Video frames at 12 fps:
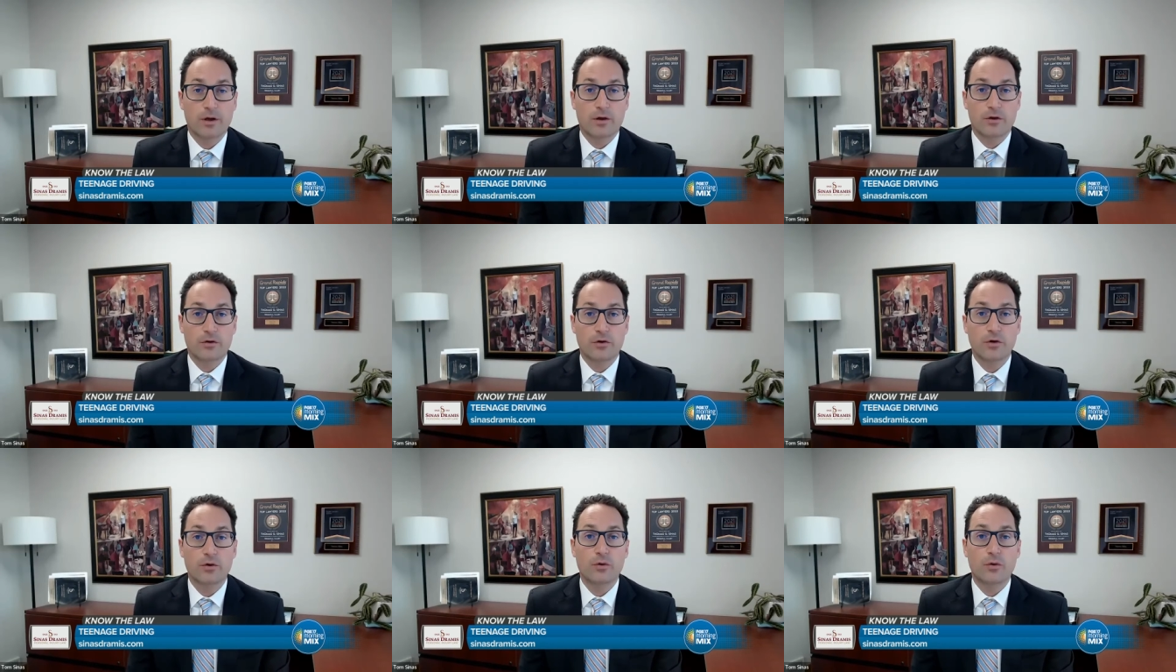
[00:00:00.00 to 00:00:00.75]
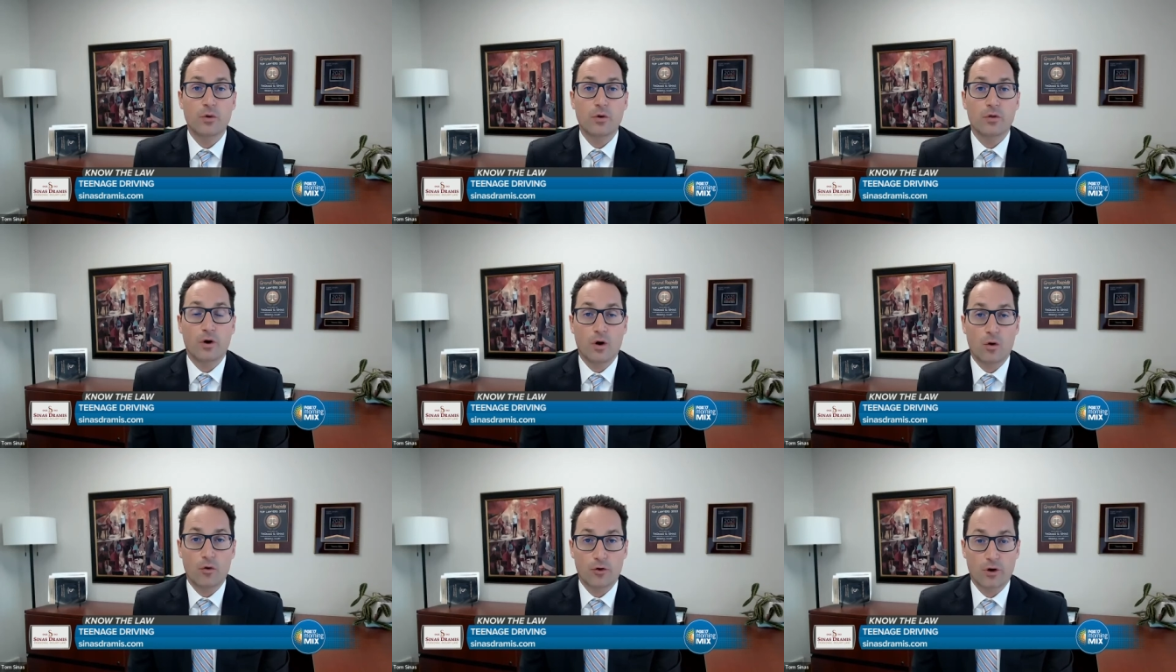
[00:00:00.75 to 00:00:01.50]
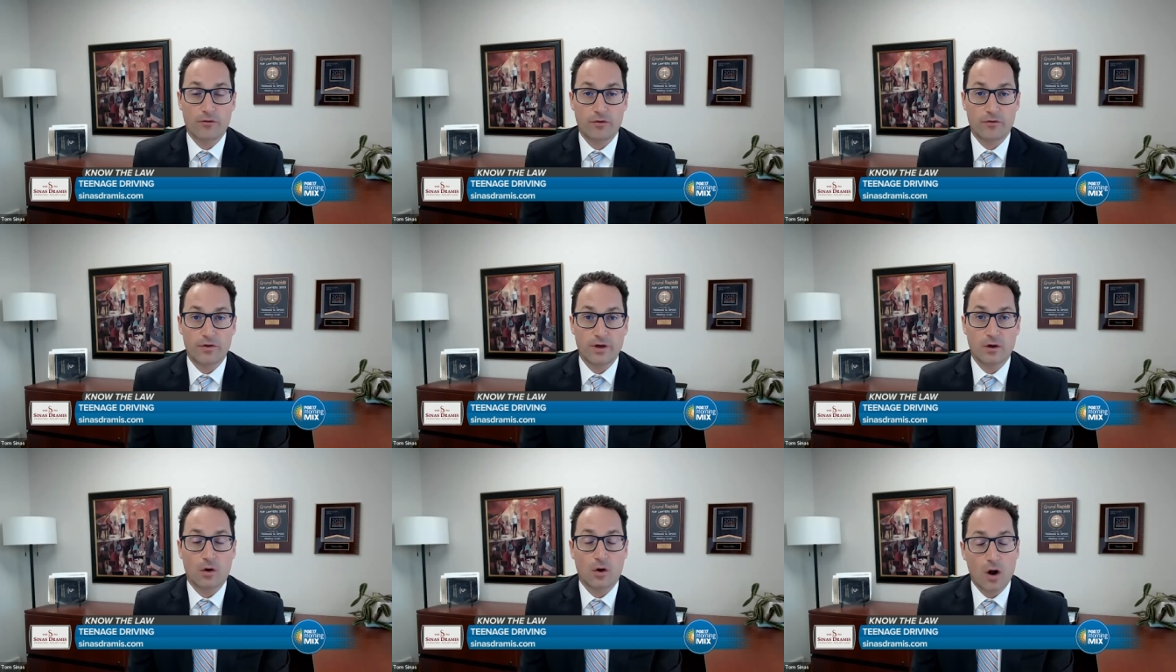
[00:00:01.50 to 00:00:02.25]
you, the owner of the
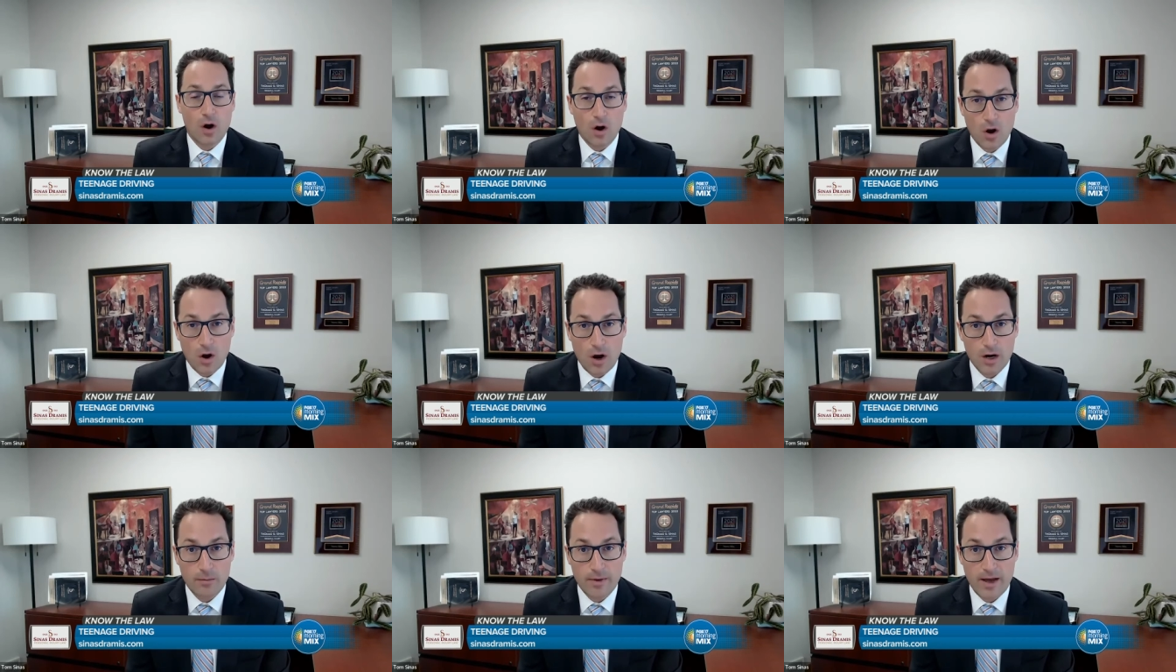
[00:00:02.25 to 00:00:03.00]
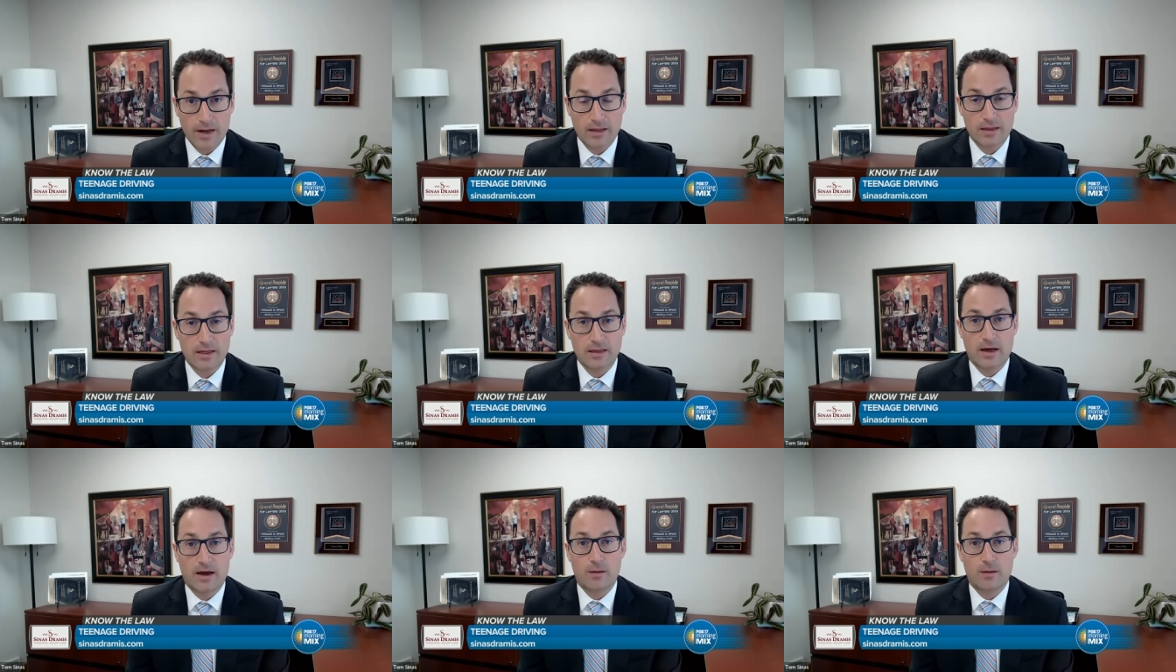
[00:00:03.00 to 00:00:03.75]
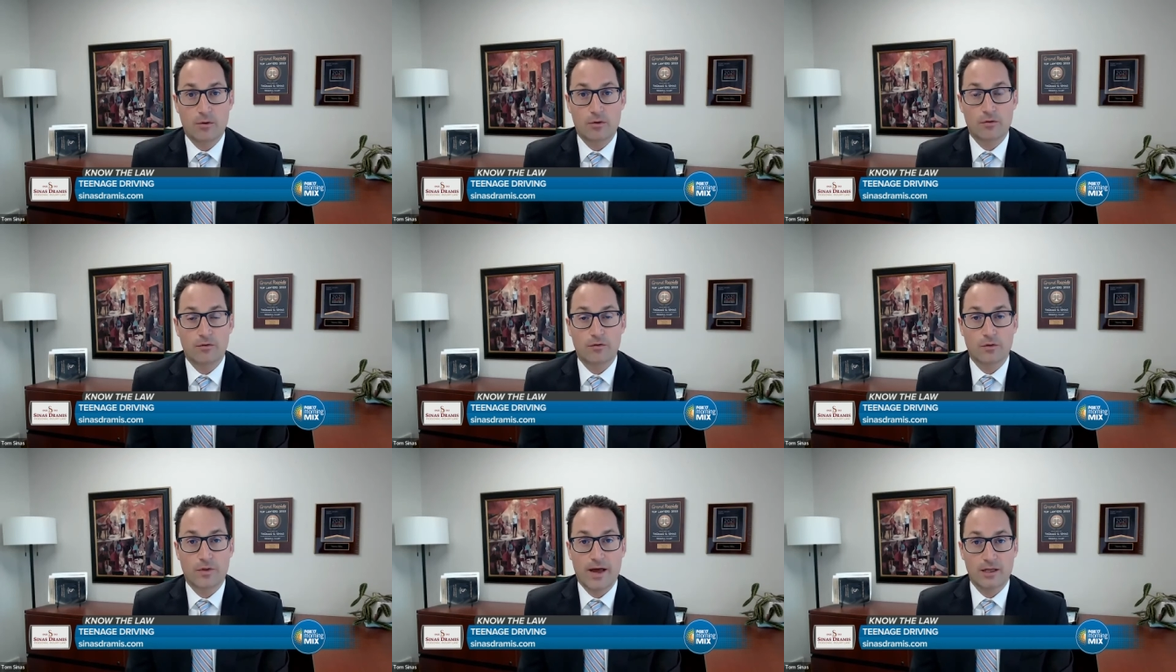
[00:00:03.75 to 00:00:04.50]
vehicle, are automatically liable
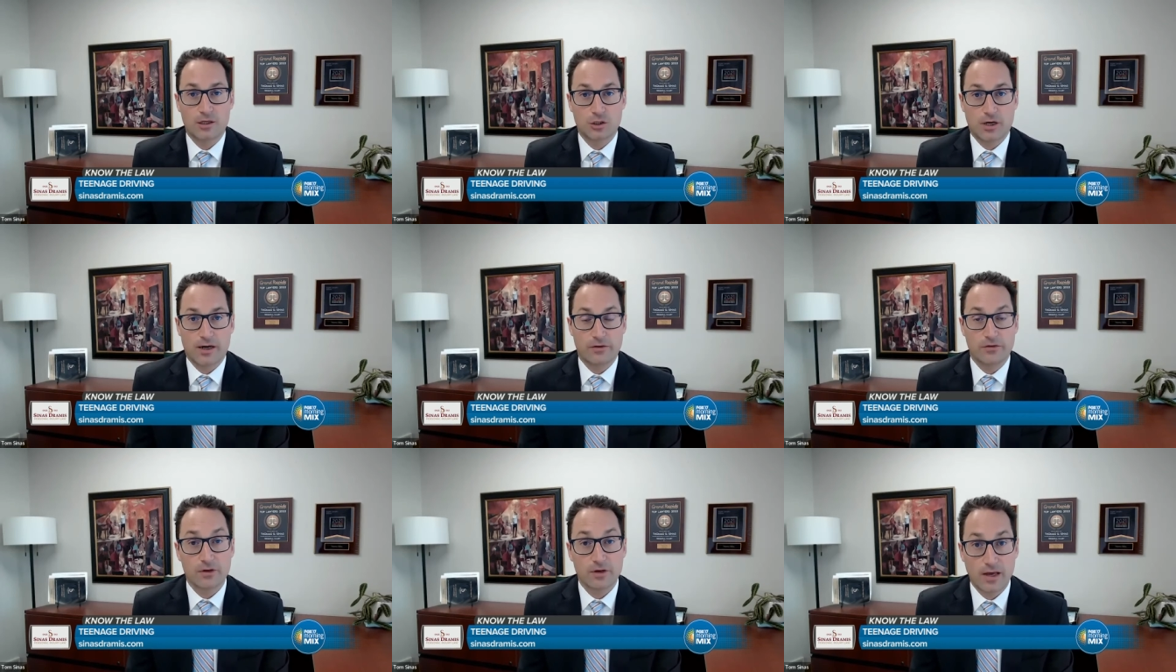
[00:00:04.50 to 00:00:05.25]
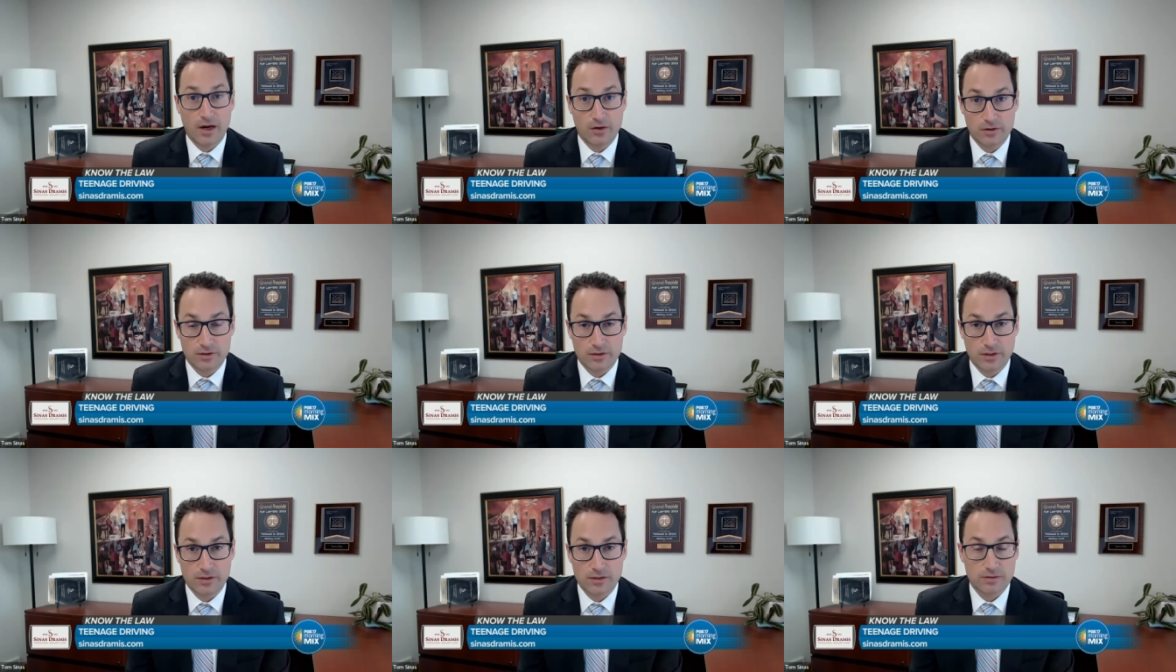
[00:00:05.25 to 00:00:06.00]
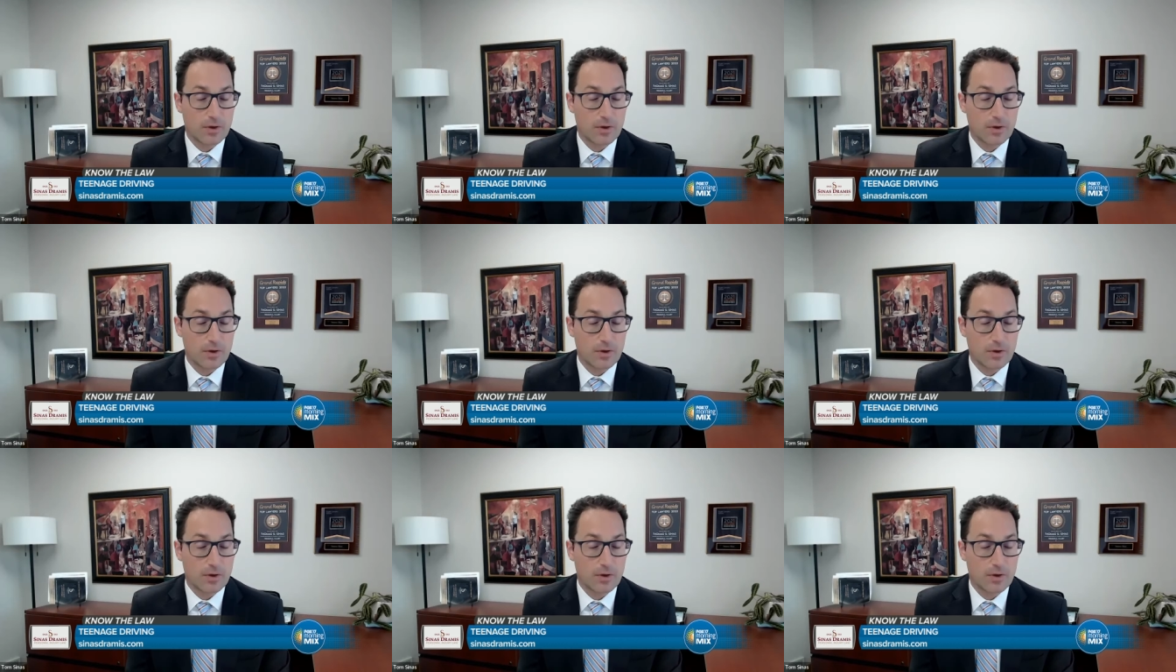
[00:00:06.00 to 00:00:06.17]
for that child's carelessness.